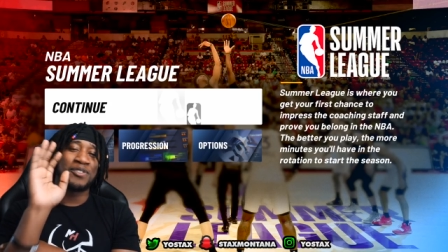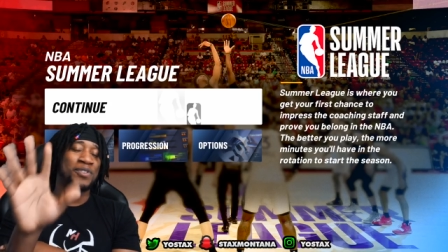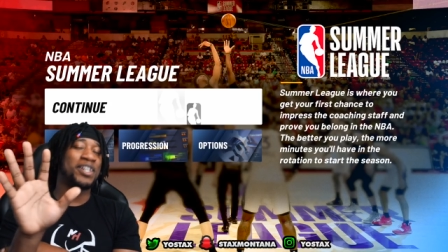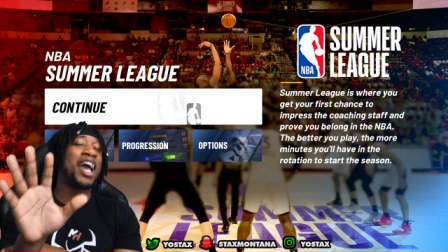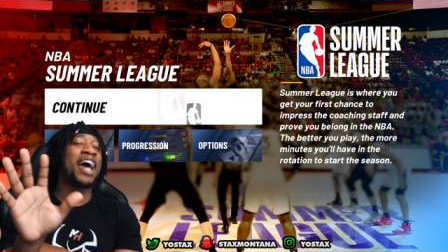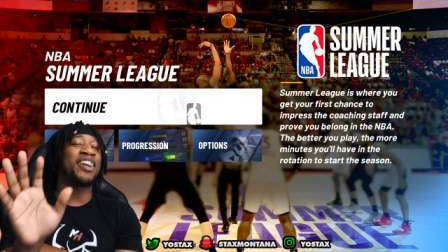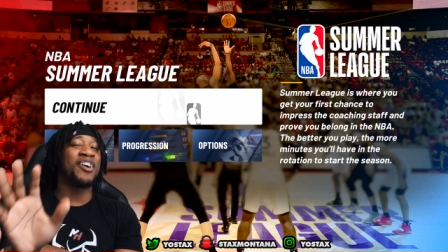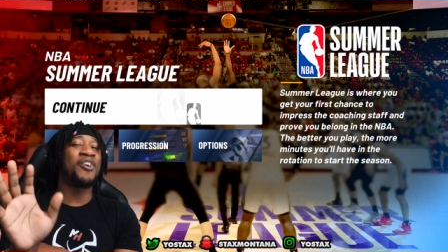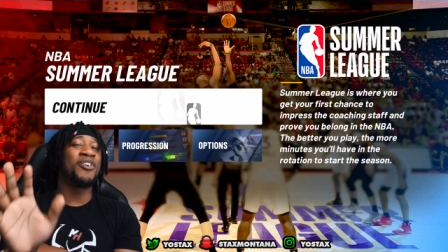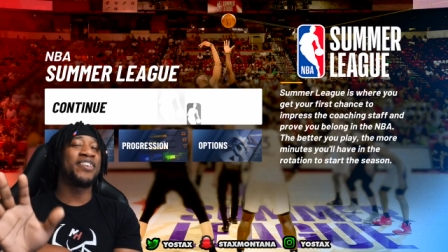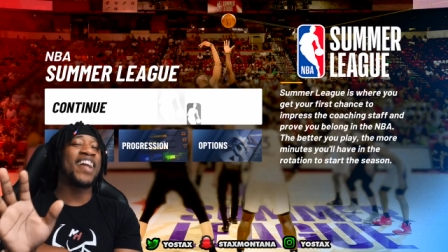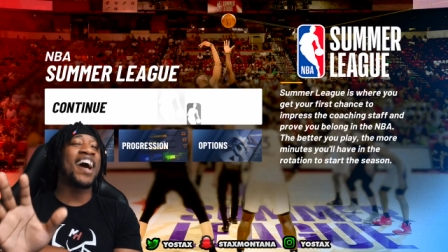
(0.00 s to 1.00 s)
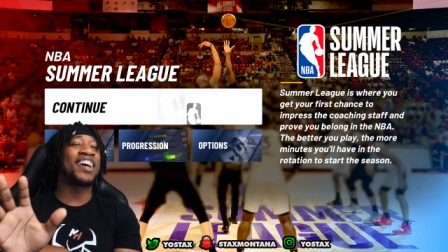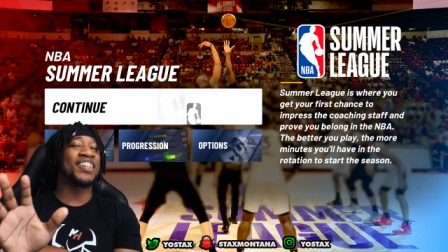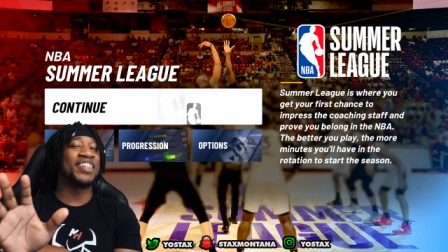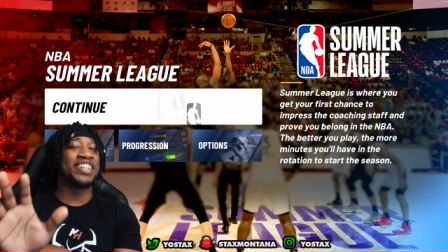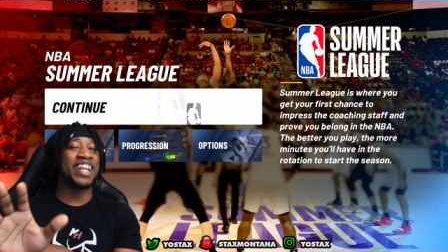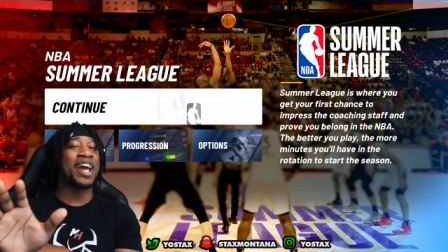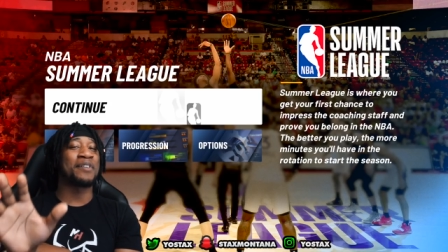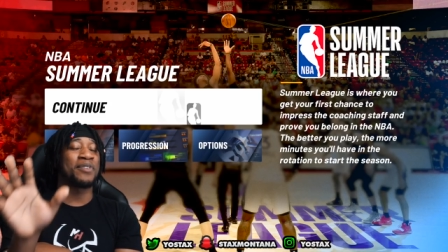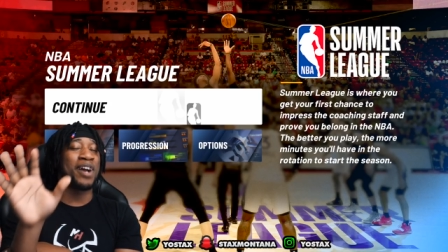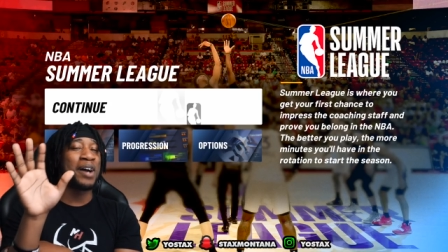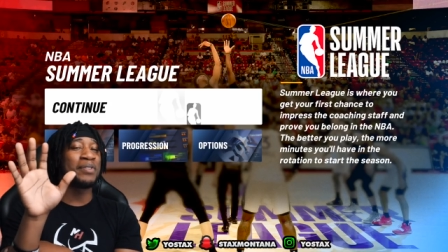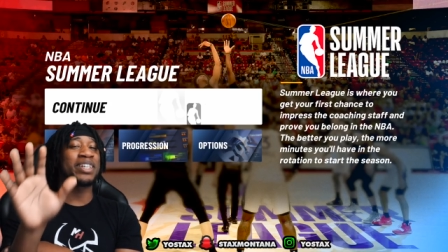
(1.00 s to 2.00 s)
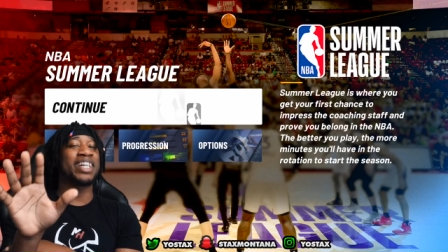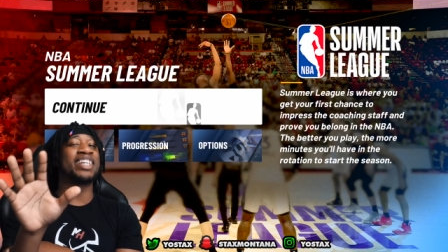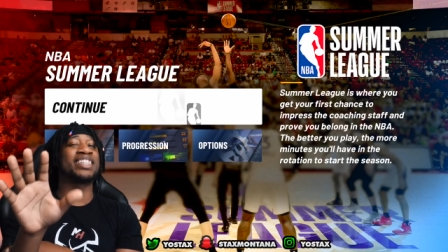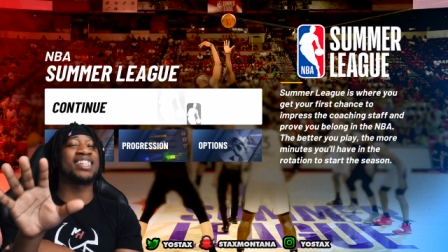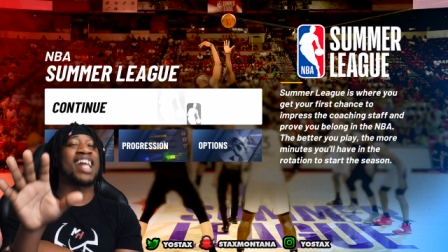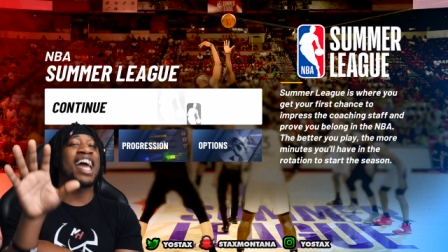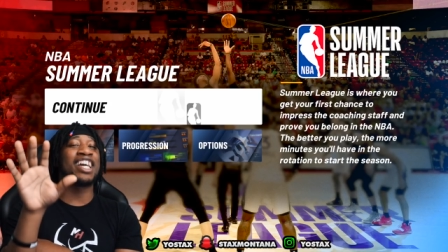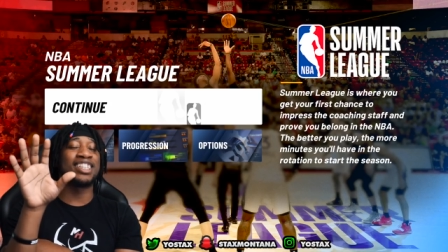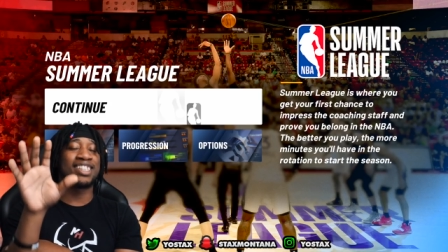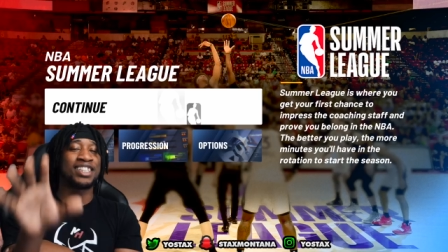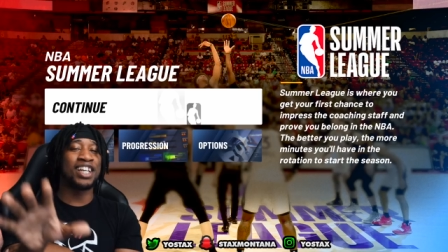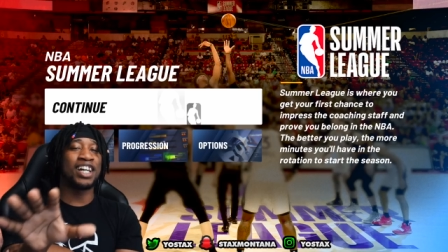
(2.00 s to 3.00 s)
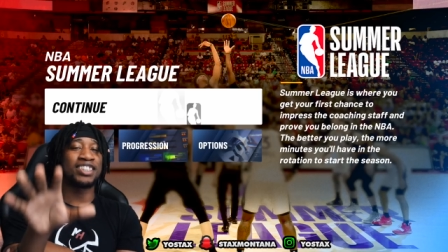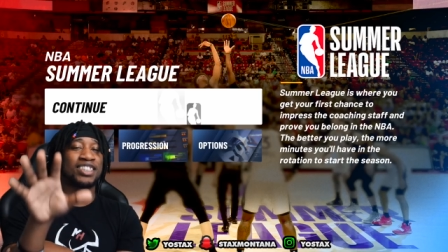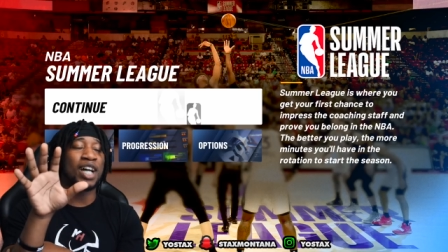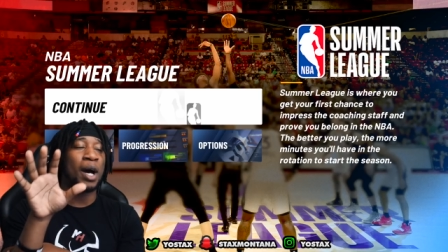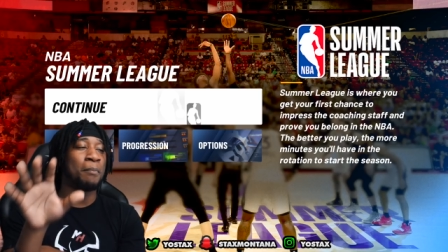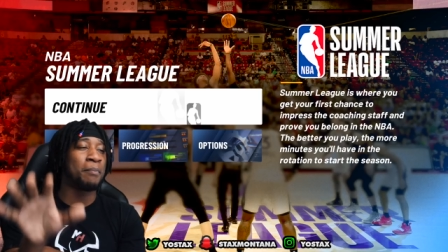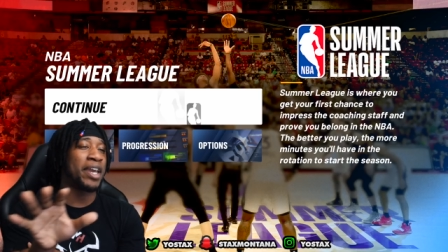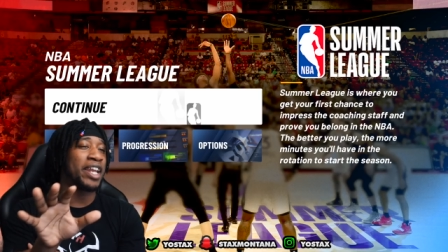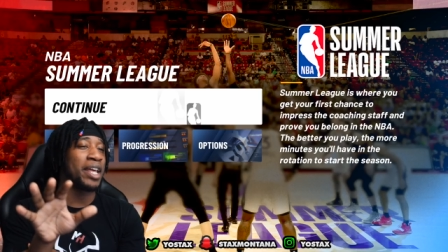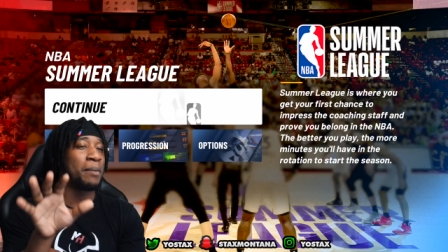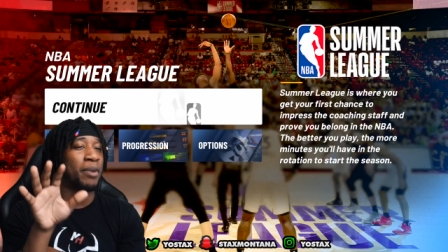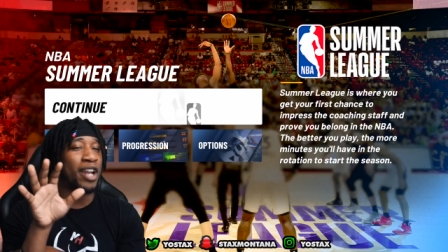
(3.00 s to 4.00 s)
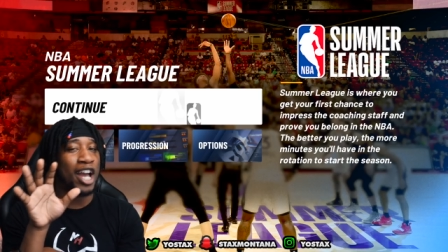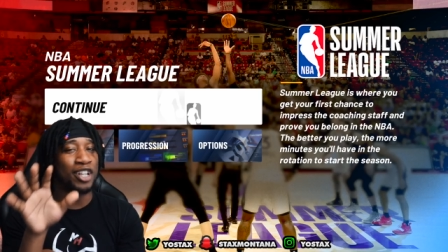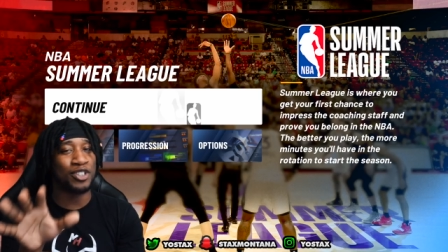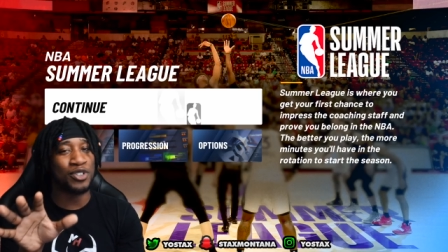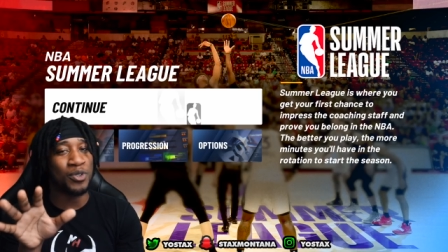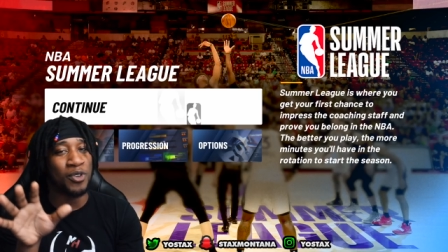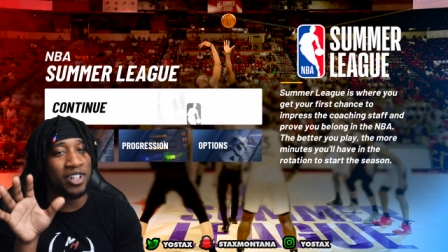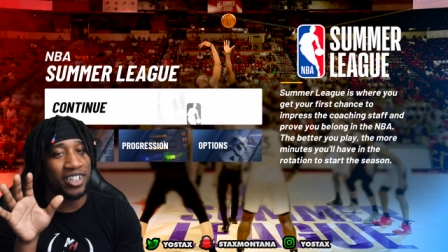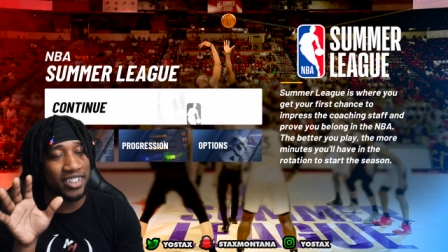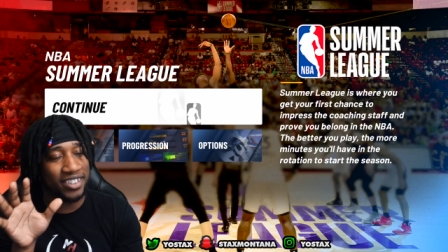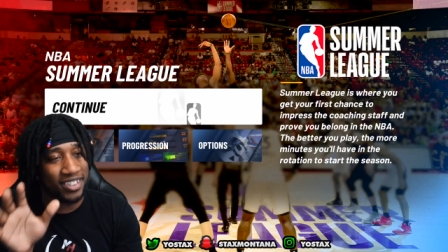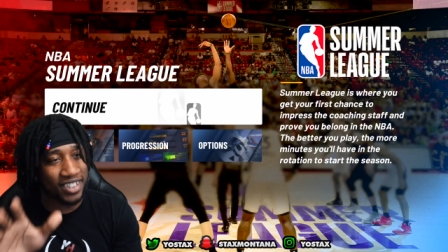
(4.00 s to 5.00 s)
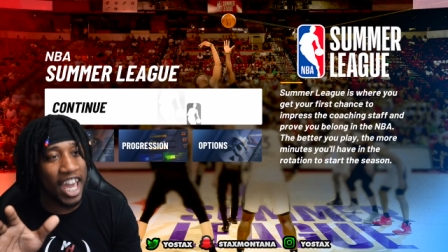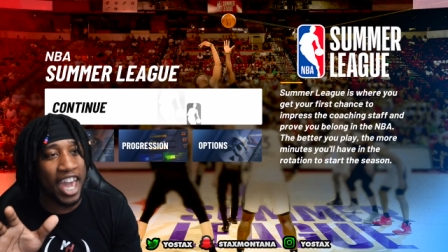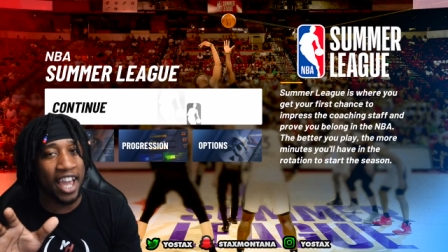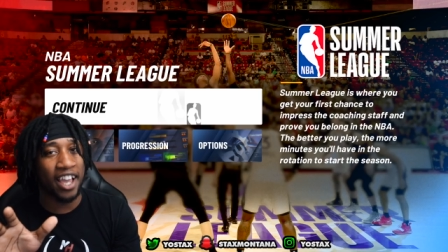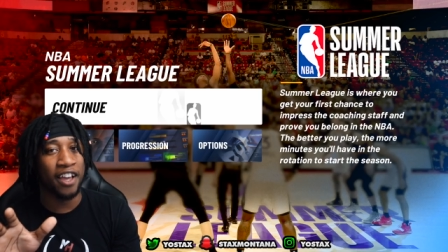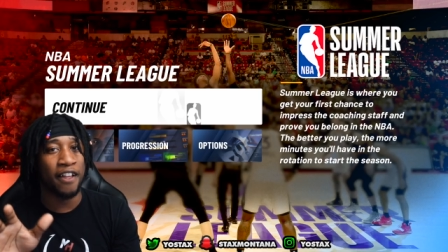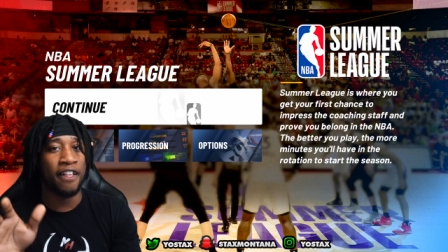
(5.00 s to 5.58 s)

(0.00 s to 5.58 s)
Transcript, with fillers: We gotta hold out on that, bro. I'm gonna get into that in just a minute, but I do wanna say